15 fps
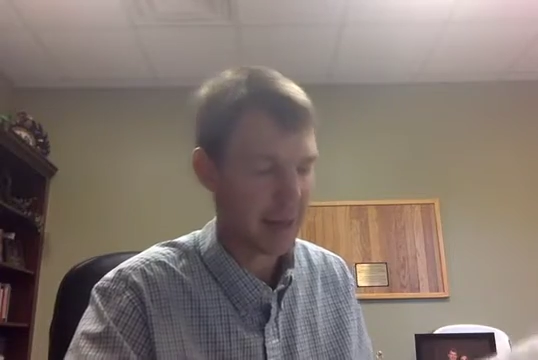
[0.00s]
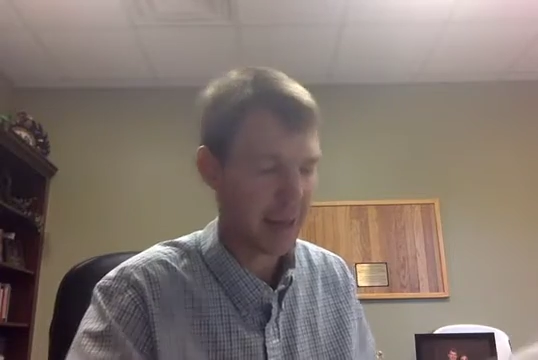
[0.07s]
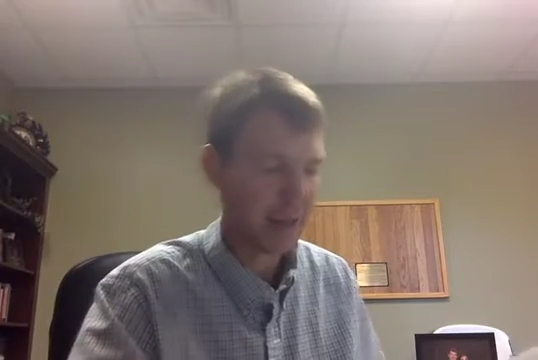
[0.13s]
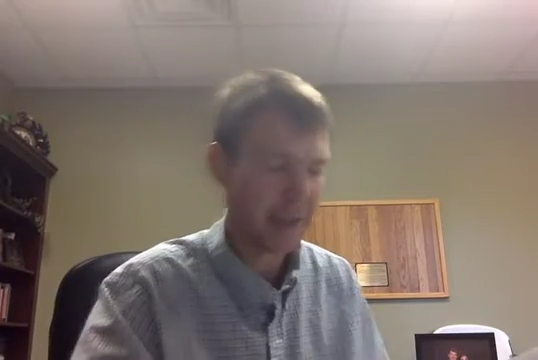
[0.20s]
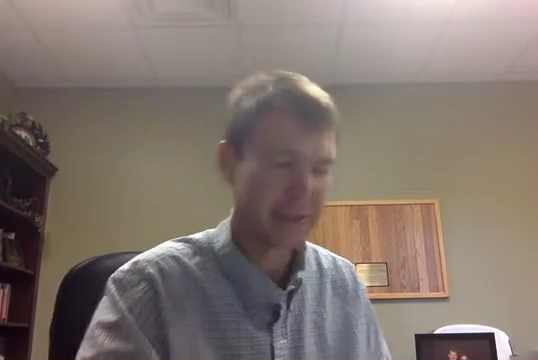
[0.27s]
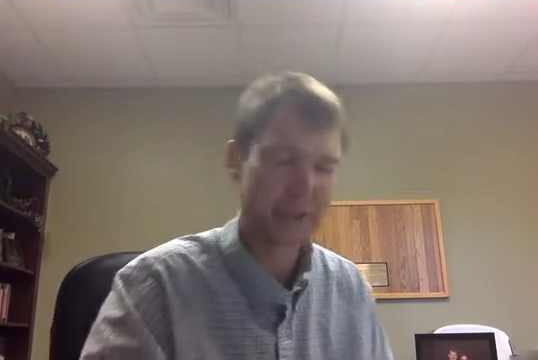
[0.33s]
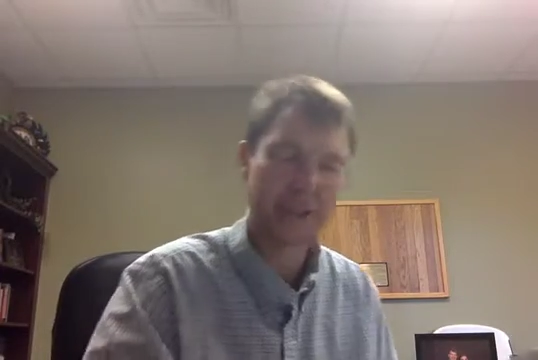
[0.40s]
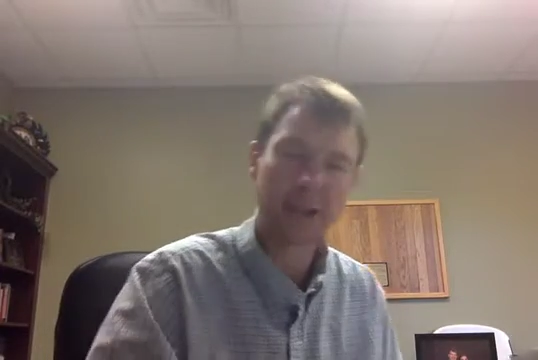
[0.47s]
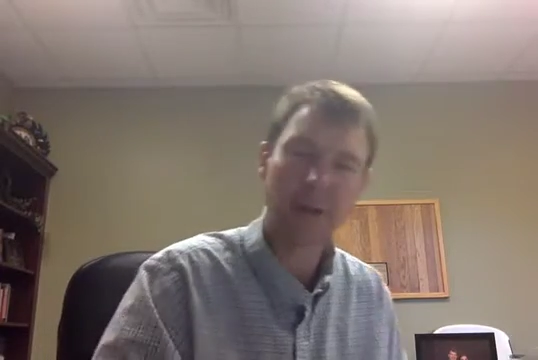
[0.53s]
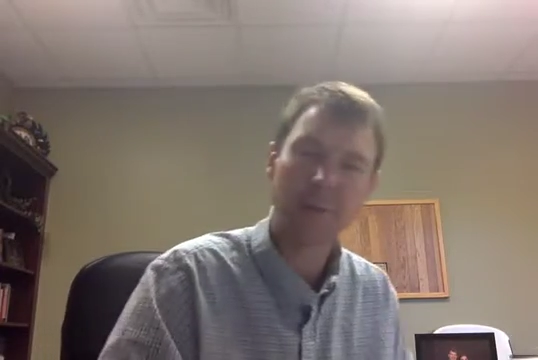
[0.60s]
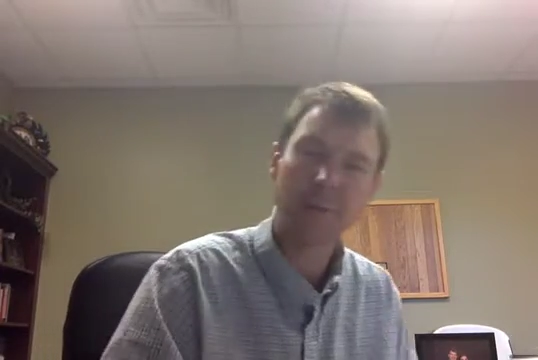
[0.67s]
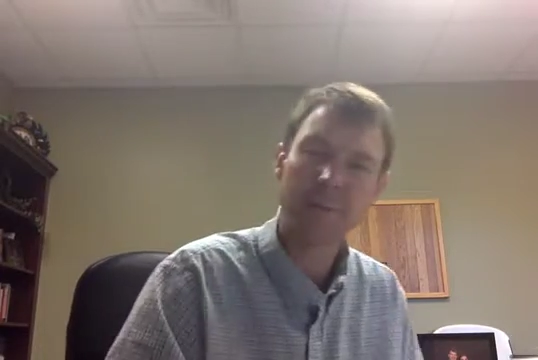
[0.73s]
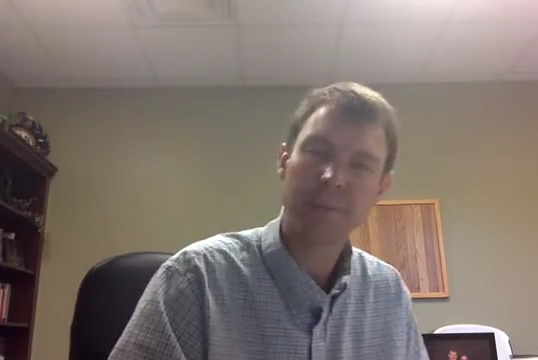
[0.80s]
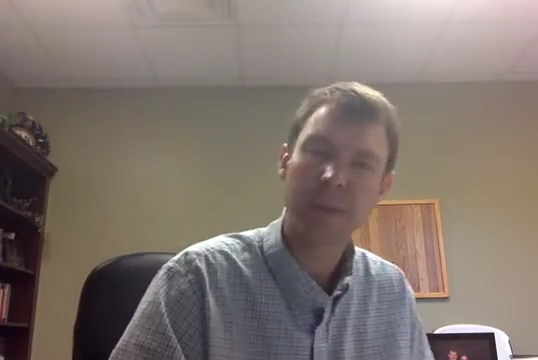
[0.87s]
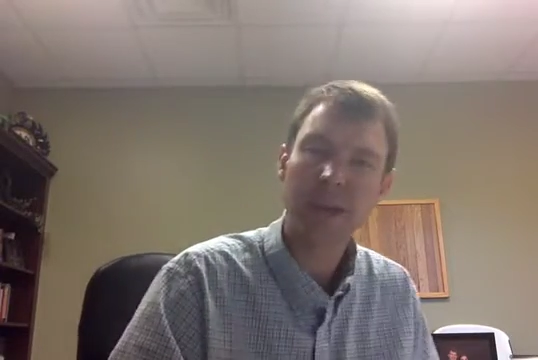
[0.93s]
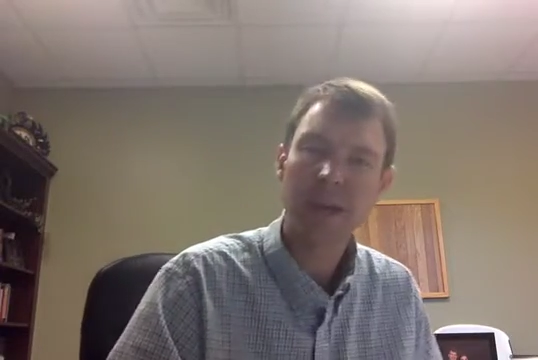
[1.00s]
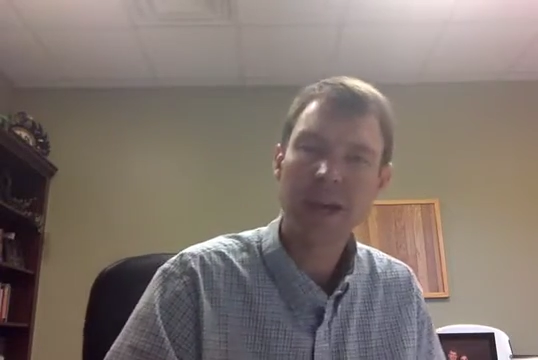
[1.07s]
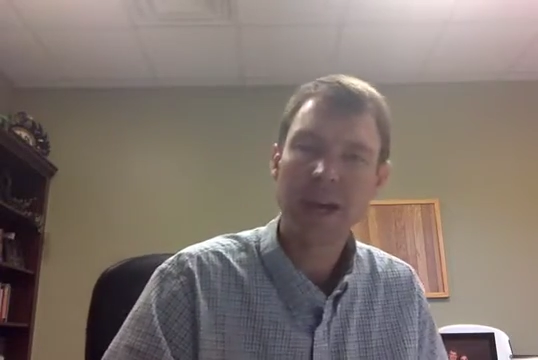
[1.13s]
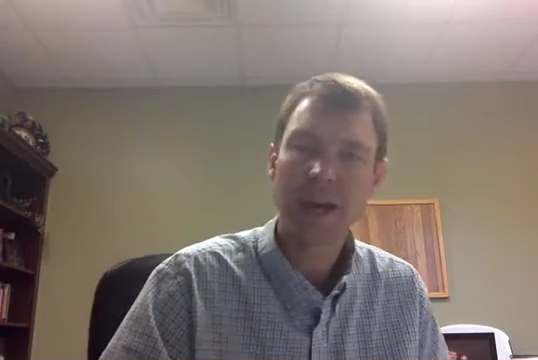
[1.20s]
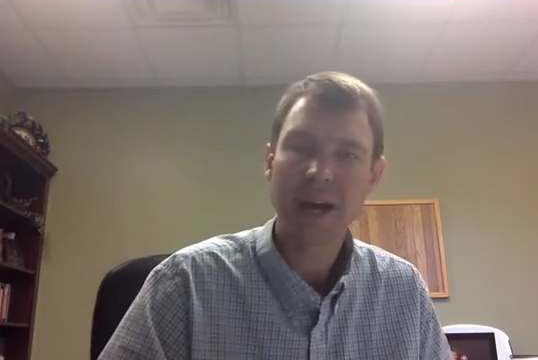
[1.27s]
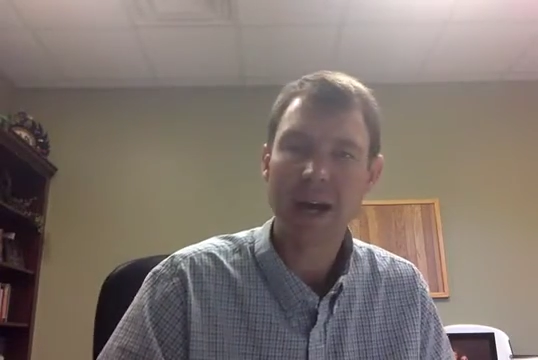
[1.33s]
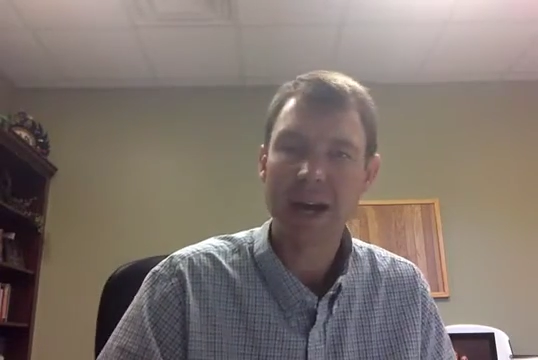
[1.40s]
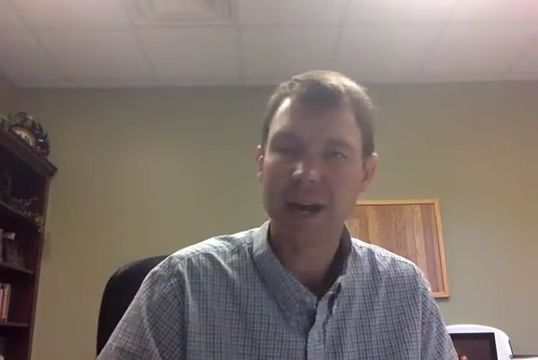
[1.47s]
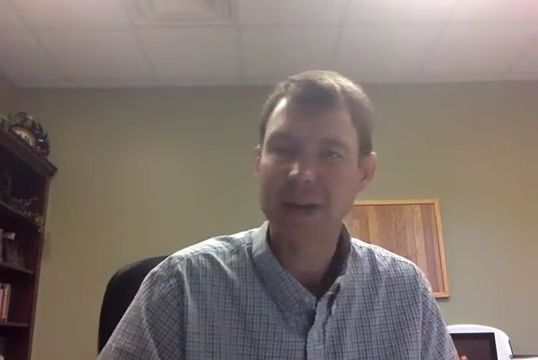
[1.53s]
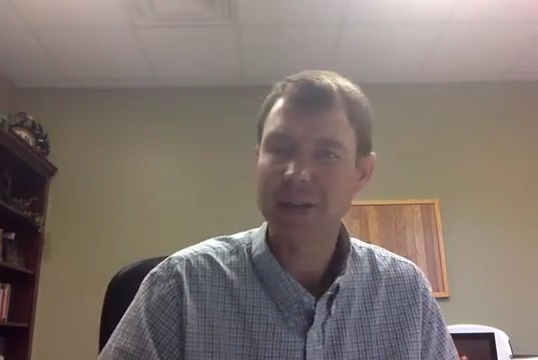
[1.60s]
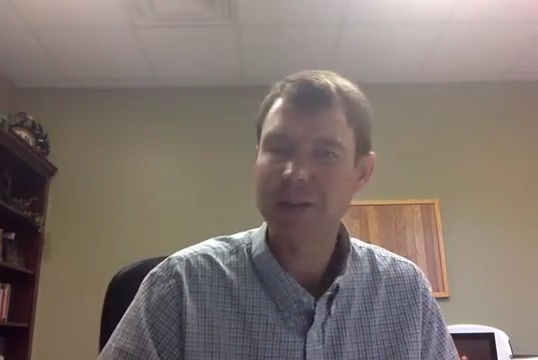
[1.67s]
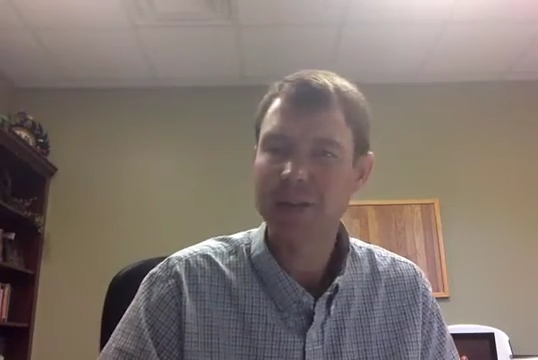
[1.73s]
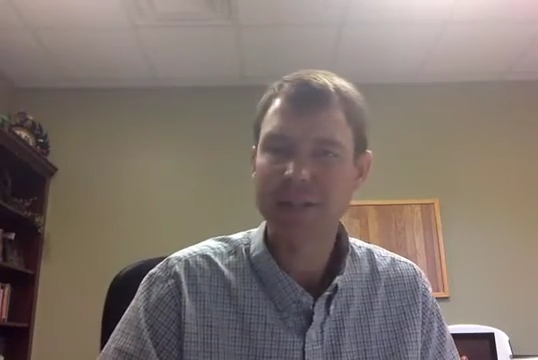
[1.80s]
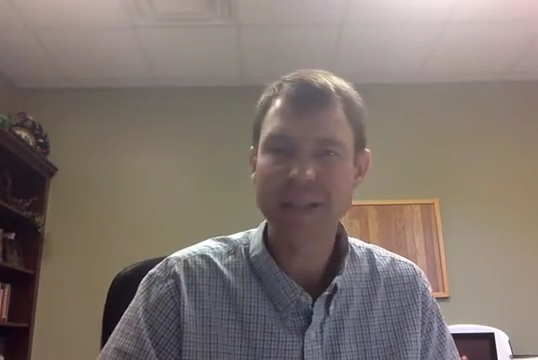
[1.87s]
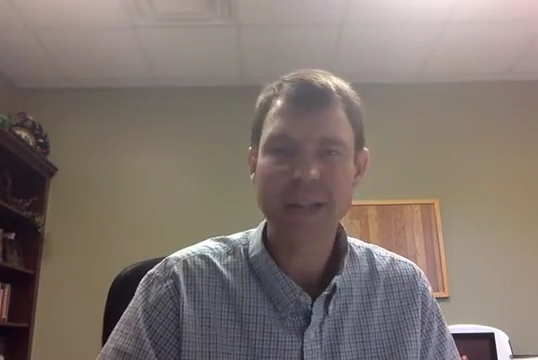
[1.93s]
All right? So you
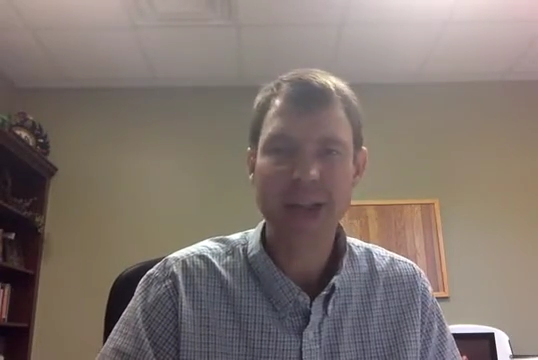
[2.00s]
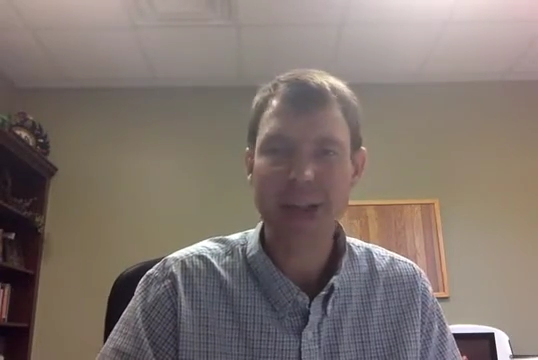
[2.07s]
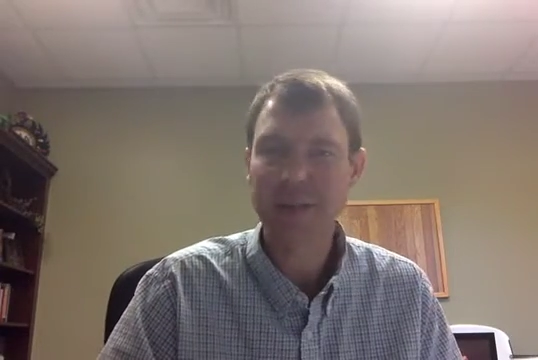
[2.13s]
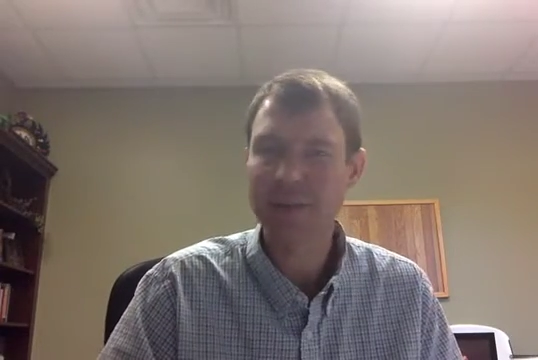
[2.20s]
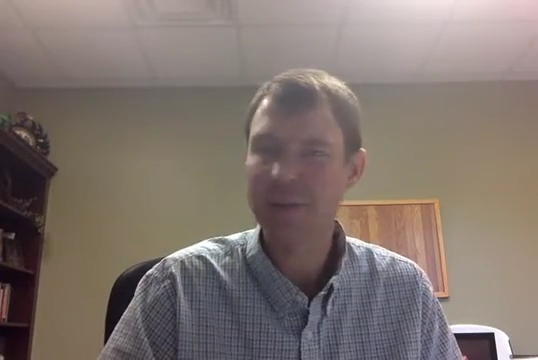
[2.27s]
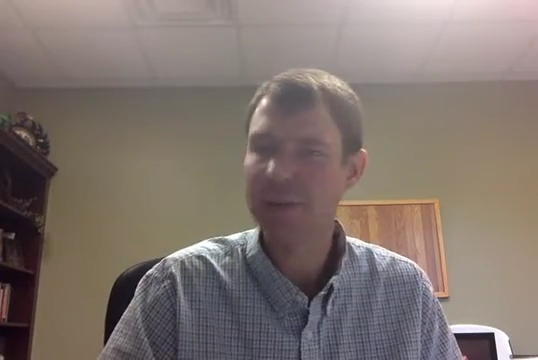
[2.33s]
can see I don't